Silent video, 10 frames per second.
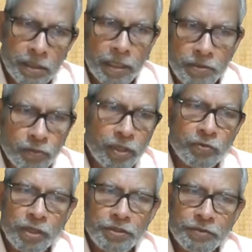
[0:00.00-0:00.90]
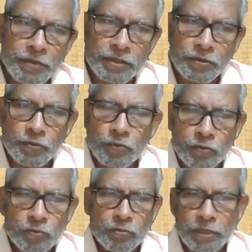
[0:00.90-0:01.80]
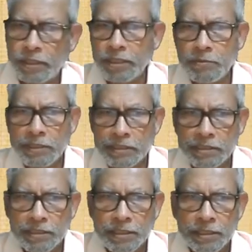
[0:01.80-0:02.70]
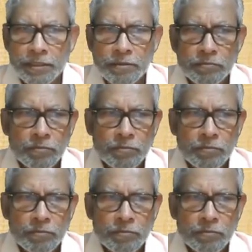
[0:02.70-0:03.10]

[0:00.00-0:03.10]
81 to 82, that time it was created